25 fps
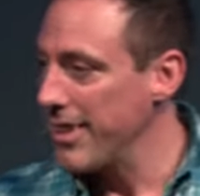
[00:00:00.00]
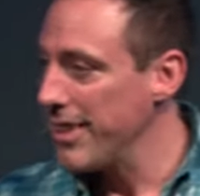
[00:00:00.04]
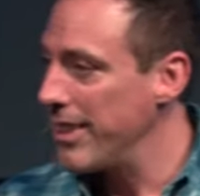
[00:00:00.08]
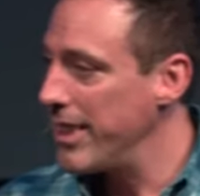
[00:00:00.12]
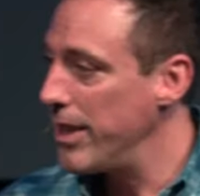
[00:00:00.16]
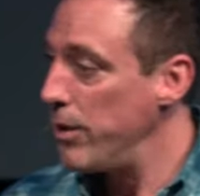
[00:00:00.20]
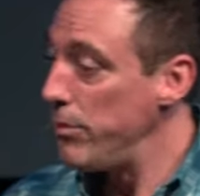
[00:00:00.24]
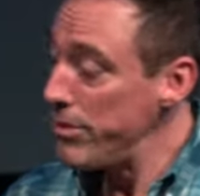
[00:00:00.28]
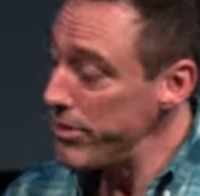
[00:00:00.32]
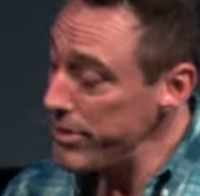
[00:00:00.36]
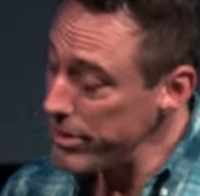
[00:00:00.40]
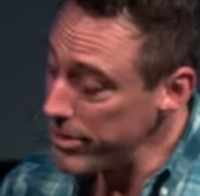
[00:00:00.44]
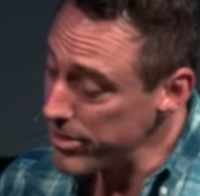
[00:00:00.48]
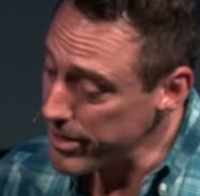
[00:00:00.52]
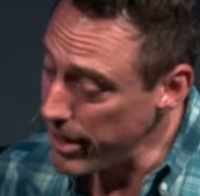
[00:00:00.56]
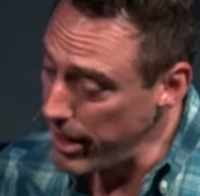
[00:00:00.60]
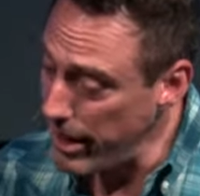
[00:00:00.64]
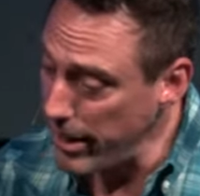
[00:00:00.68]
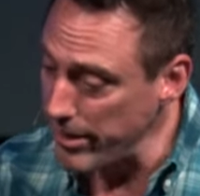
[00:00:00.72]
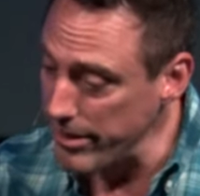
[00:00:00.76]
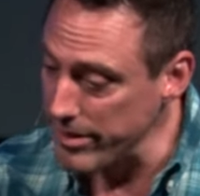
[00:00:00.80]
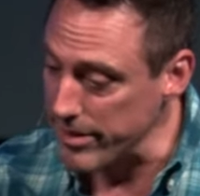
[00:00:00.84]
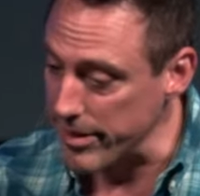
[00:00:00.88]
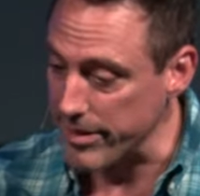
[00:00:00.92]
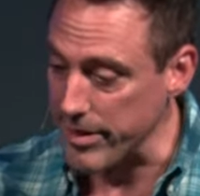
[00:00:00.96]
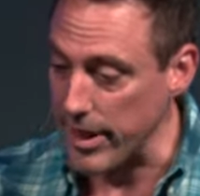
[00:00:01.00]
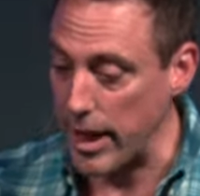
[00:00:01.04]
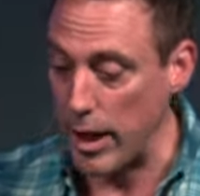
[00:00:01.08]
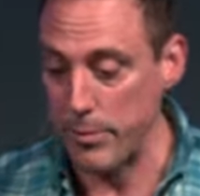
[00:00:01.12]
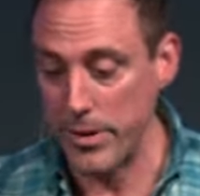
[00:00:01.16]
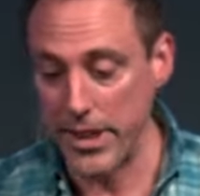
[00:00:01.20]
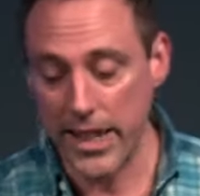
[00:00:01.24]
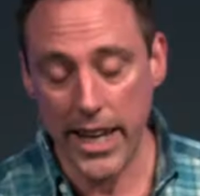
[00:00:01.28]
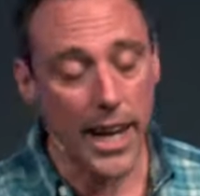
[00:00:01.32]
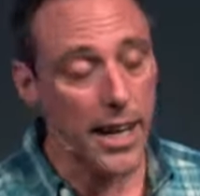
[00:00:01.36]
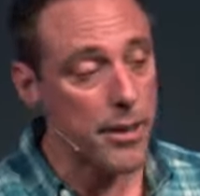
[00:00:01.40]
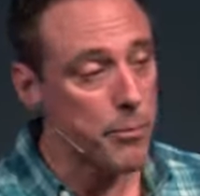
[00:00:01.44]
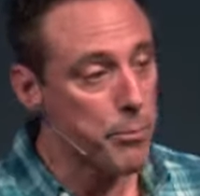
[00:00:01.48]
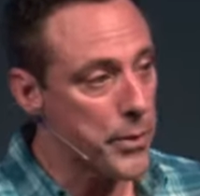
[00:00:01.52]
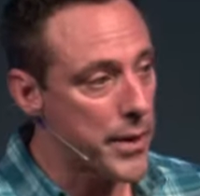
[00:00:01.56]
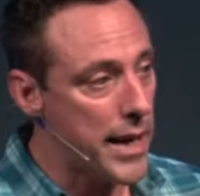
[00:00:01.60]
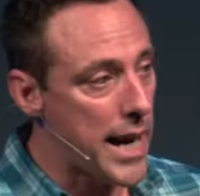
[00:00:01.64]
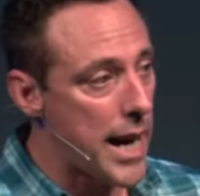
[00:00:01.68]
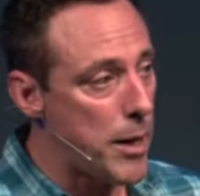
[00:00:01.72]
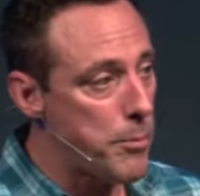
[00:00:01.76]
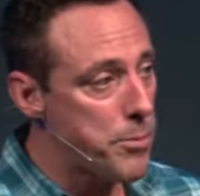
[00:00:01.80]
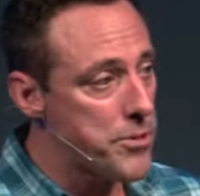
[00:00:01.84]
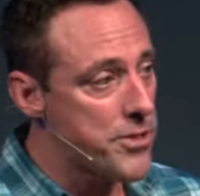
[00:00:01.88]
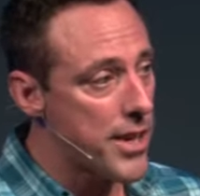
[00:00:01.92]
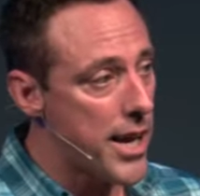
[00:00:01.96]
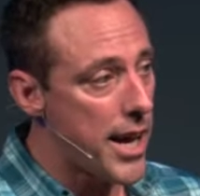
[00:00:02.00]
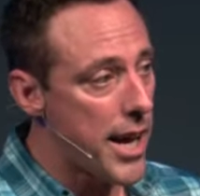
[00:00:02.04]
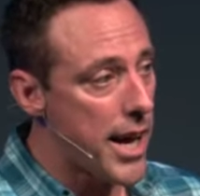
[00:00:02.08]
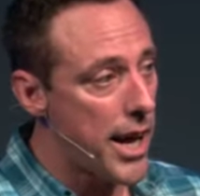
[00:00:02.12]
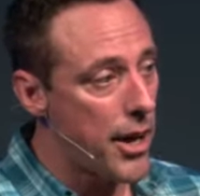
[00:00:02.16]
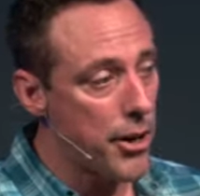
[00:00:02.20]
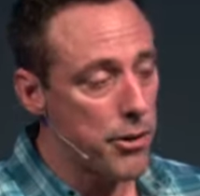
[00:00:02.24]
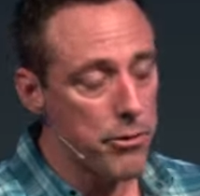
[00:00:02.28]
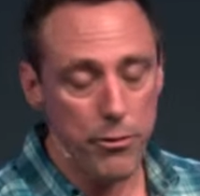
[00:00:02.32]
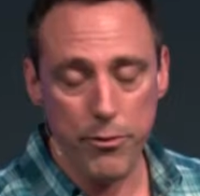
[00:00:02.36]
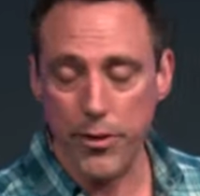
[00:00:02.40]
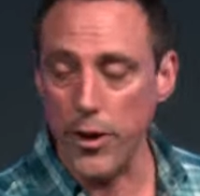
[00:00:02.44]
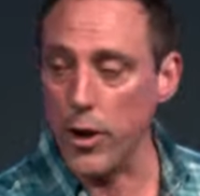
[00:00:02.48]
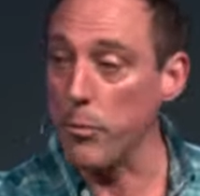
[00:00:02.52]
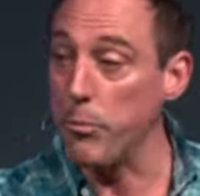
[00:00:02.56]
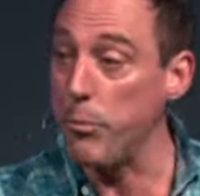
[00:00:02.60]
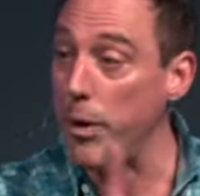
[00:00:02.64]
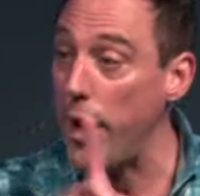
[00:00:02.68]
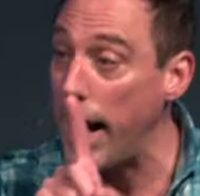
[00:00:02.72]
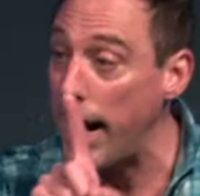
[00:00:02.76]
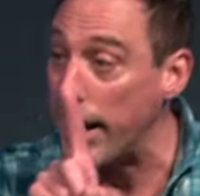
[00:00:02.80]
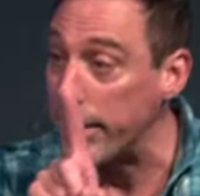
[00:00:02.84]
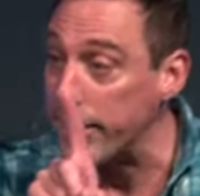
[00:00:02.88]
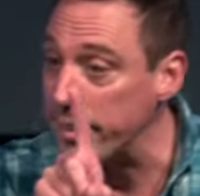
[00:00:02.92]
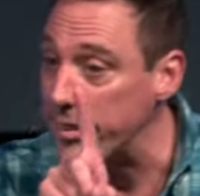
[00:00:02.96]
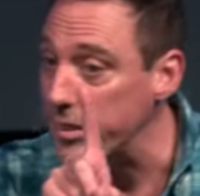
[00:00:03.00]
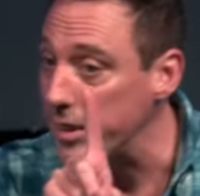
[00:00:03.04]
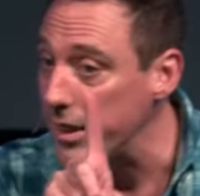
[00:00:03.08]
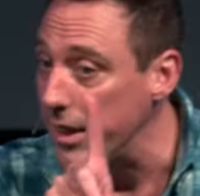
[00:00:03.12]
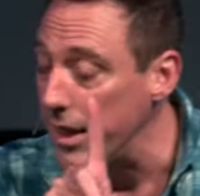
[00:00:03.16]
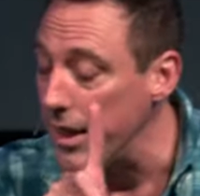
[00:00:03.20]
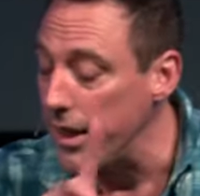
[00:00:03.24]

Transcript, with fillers: He was dishonest at times, again, perhaps out of fear, but